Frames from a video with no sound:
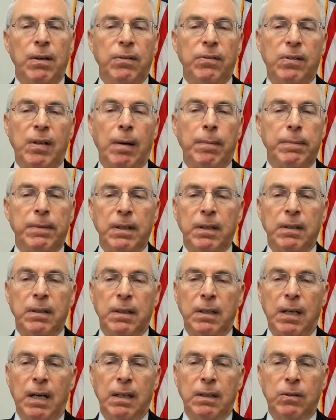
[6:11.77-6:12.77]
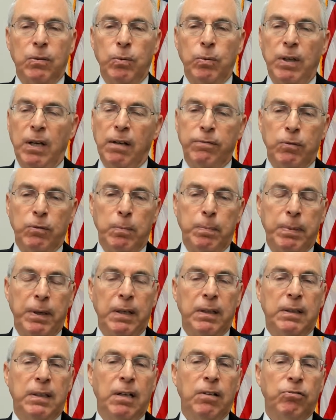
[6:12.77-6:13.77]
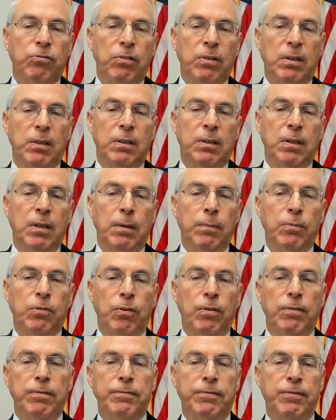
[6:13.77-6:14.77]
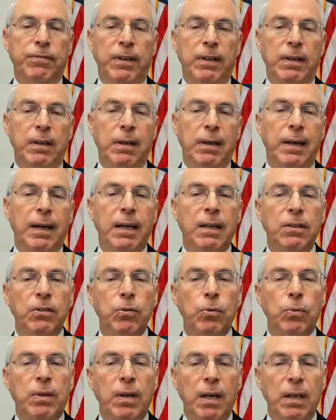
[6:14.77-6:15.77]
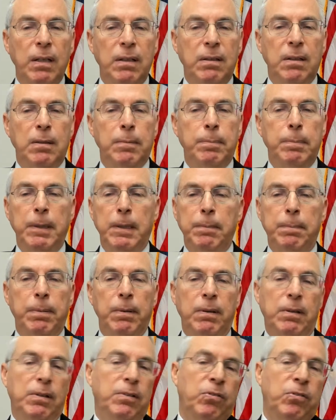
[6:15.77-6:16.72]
something that we have to pay attention in terms of educating people.